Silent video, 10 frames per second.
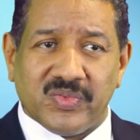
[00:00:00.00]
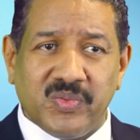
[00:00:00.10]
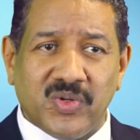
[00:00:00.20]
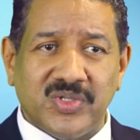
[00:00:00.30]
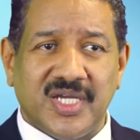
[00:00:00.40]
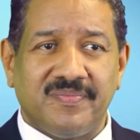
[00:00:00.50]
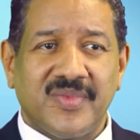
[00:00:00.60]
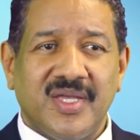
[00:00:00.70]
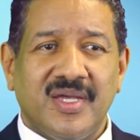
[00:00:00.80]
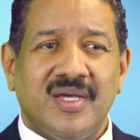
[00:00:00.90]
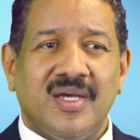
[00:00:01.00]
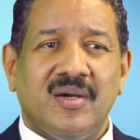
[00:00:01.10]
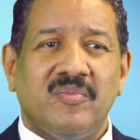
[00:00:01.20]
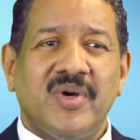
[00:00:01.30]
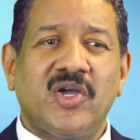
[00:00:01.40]
rewarding,
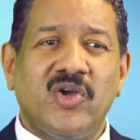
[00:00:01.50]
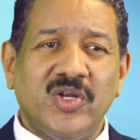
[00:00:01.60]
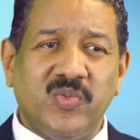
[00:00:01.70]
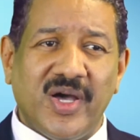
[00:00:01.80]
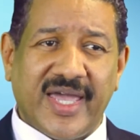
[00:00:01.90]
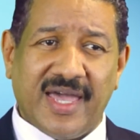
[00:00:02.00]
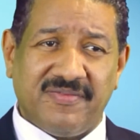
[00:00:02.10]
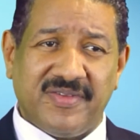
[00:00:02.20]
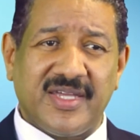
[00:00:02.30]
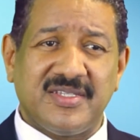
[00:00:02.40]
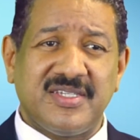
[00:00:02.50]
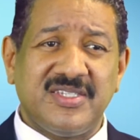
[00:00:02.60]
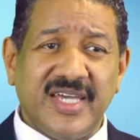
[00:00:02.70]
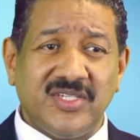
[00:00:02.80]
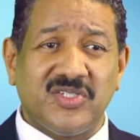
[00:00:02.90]
but a good work ethic is
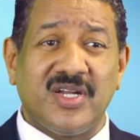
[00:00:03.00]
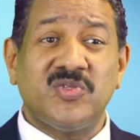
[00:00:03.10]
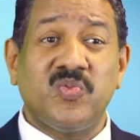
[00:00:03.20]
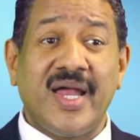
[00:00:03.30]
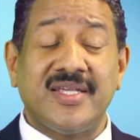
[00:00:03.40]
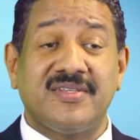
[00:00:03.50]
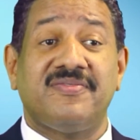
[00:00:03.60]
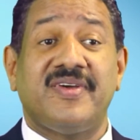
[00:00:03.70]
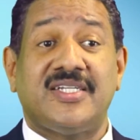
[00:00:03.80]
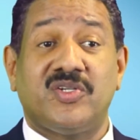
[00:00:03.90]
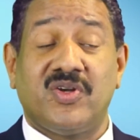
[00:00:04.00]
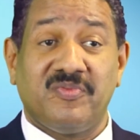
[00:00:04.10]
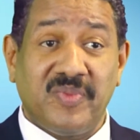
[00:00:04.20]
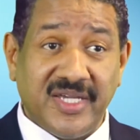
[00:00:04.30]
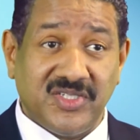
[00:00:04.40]
essential as well as a fair degree of
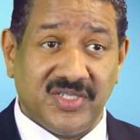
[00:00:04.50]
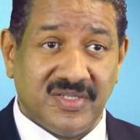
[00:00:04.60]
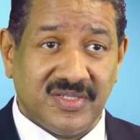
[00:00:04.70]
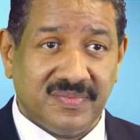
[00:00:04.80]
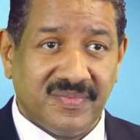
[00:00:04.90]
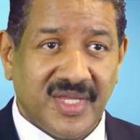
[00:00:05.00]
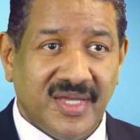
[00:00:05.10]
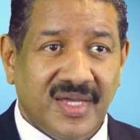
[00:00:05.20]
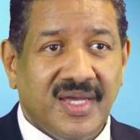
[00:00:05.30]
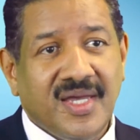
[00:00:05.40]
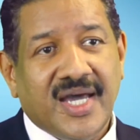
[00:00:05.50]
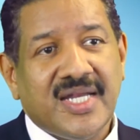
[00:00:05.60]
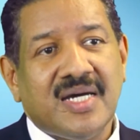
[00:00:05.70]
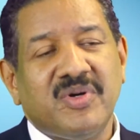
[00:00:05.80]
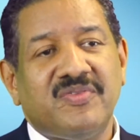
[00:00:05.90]
patience. A
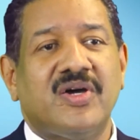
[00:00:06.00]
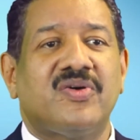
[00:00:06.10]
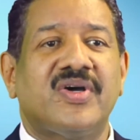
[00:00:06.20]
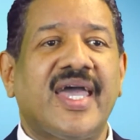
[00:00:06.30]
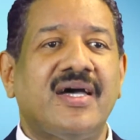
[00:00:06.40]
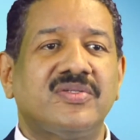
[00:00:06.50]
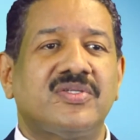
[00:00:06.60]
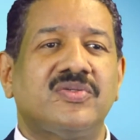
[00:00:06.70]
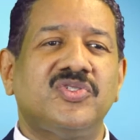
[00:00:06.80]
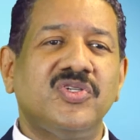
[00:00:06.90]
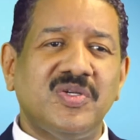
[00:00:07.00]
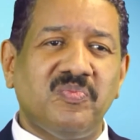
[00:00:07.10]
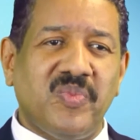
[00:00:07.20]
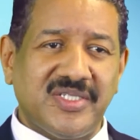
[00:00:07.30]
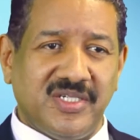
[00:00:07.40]
number of local councils, due to
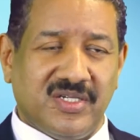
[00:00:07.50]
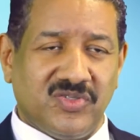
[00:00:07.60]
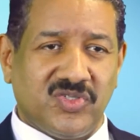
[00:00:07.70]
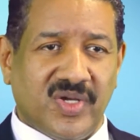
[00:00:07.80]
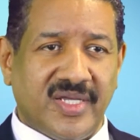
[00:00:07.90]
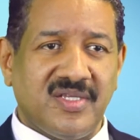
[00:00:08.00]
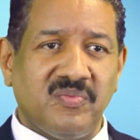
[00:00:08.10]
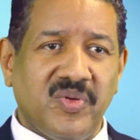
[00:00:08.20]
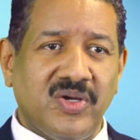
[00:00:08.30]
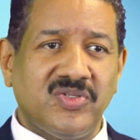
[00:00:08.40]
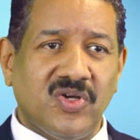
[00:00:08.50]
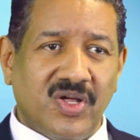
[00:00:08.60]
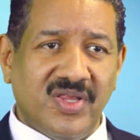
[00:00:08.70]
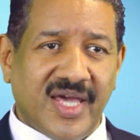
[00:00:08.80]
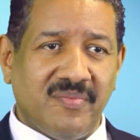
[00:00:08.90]
budget constraints imposed
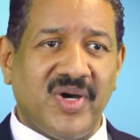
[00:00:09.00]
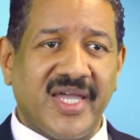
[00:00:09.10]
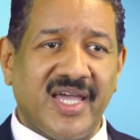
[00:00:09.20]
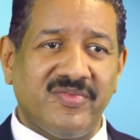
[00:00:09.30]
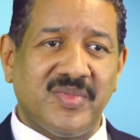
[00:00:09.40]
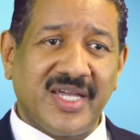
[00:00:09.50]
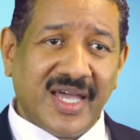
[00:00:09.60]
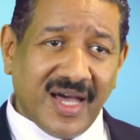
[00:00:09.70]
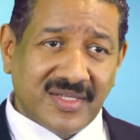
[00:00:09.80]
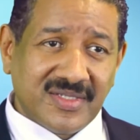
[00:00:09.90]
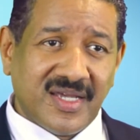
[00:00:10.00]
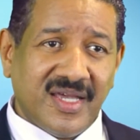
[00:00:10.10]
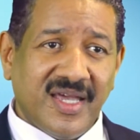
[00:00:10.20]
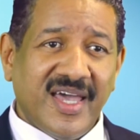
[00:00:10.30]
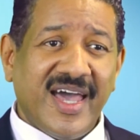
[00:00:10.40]
on them by government cuts,
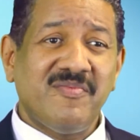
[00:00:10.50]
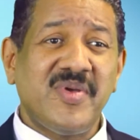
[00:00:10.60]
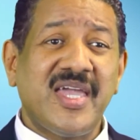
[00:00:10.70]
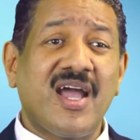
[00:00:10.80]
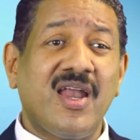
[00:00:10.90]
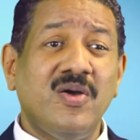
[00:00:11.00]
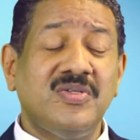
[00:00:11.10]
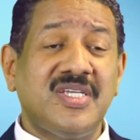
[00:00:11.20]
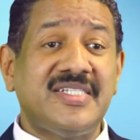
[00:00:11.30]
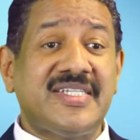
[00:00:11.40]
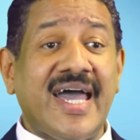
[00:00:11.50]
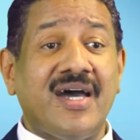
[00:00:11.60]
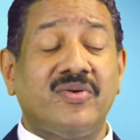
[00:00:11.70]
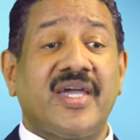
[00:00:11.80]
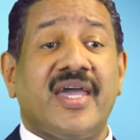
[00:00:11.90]
have been closing
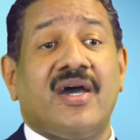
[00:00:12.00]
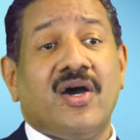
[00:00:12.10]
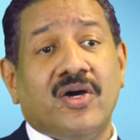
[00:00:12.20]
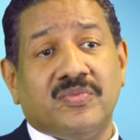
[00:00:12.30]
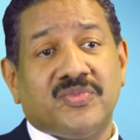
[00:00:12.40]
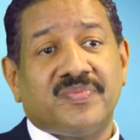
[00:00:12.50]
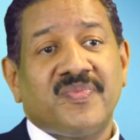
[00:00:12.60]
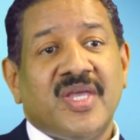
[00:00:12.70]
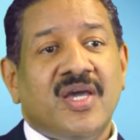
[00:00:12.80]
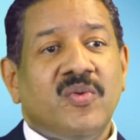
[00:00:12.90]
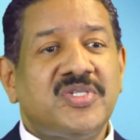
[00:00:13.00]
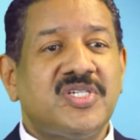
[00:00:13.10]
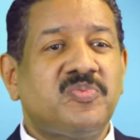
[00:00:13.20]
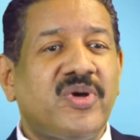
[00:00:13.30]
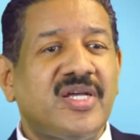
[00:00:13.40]
down care homes, which
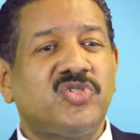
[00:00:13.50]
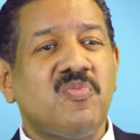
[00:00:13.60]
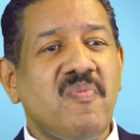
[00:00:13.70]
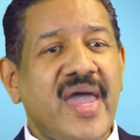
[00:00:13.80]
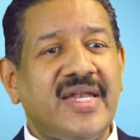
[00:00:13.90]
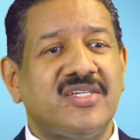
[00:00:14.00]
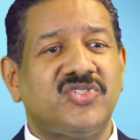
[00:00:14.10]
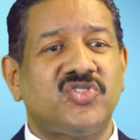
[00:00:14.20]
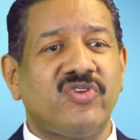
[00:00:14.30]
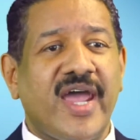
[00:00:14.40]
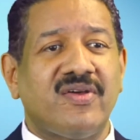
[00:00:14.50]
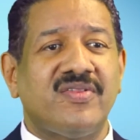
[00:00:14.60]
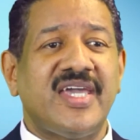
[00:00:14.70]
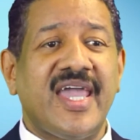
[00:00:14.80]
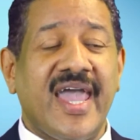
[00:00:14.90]
has put a tremendous strain on
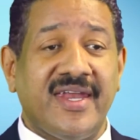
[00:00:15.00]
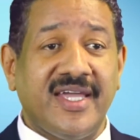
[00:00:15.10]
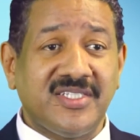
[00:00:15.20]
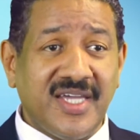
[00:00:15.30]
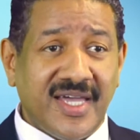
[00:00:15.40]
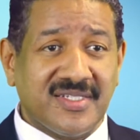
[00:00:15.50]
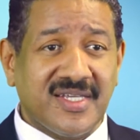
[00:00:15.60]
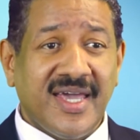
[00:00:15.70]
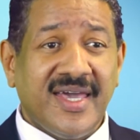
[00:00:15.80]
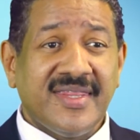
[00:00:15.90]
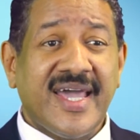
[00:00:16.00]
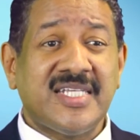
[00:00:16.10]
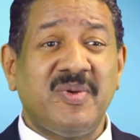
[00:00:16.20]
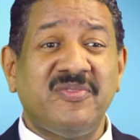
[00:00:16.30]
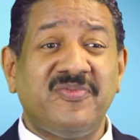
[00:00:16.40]
the NHS that
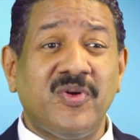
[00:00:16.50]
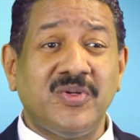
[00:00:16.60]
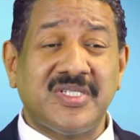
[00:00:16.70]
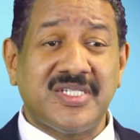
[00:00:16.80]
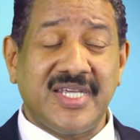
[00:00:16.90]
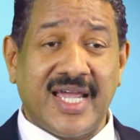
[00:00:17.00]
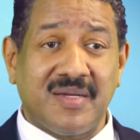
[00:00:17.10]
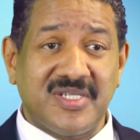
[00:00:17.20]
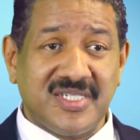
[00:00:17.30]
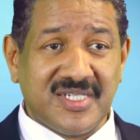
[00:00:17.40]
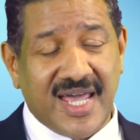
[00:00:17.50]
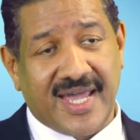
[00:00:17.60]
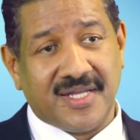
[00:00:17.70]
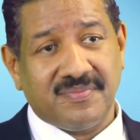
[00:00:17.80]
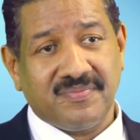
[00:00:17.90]
has been forced to take up the
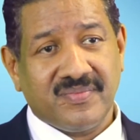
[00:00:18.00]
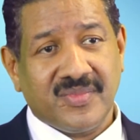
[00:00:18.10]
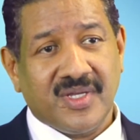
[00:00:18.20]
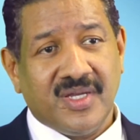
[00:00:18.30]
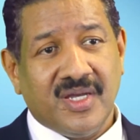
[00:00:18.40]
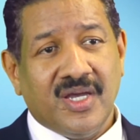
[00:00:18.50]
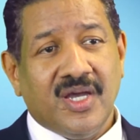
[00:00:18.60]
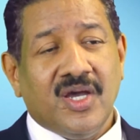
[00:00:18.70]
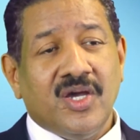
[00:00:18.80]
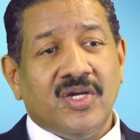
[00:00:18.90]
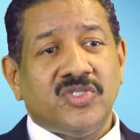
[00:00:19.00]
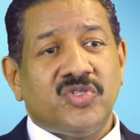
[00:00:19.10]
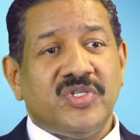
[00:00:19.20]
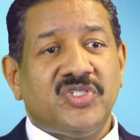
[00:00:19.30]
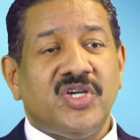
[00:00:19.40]
slack. To
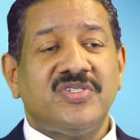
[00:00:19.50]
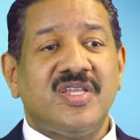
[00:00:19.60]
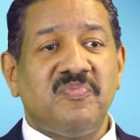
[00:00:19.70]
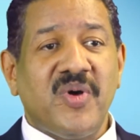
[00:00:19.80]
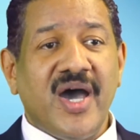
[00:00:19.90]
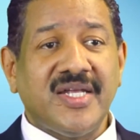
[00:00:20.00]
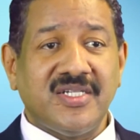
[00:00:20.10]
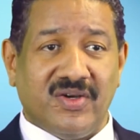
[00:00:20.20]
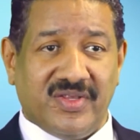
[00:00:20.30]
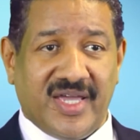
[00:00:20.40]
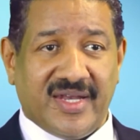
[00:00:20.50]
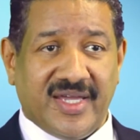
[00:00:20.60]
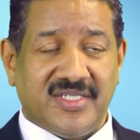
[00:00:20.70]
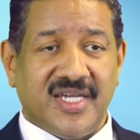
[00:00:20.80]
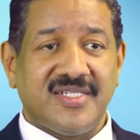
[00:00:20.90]
reduce the burden on the
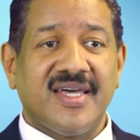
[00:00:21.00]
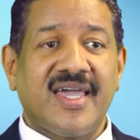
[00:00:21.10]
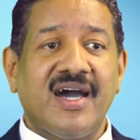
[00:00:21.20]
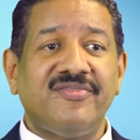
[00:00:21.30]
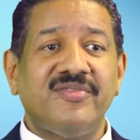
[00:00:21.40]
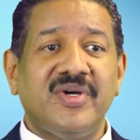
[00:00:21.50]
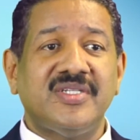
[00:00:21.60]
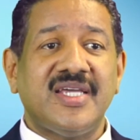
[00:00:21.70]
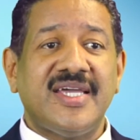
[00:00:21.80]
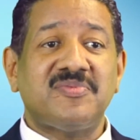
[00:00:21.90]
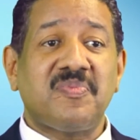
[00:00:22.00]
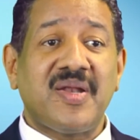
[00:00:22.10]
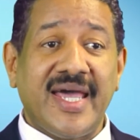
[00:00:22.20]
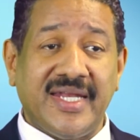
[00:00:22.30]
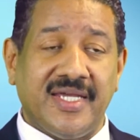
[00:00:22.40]
NHS, the government is
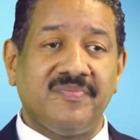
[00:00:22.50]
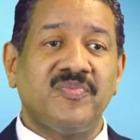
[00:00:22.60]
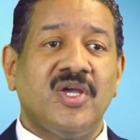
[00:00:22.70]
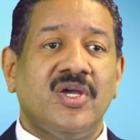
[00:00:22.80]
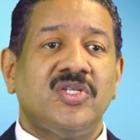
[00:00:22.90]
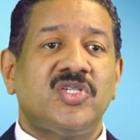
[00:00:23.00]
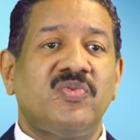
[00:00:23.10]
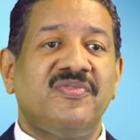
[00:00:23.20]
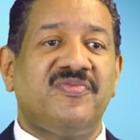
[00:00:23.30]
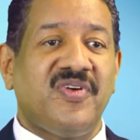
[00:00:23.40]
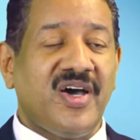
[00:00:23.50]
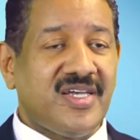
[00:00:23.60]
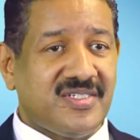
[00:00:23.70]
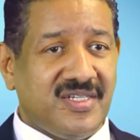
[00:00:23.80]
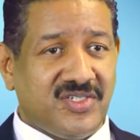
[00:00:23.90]
planning to
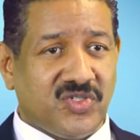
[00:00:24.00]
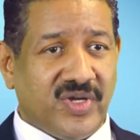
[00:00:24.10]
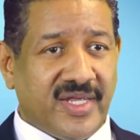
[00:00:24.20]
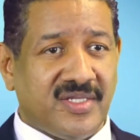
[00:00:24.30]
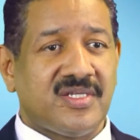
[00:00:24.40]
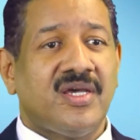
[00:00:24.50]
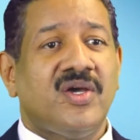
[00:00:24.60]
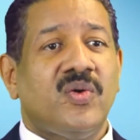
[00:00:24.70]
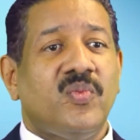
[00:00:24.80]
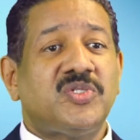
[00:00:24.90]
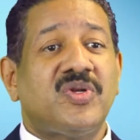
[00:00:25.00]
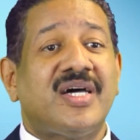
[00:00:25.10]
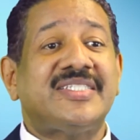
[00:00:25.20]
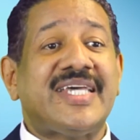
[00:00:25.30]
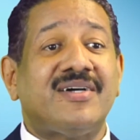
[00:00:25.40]
reverse this trend, which will
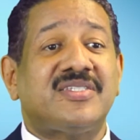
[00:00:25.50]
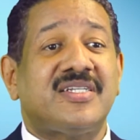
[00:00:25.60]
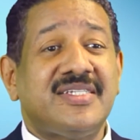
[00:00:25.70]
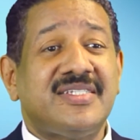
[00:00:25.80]
undoubtedly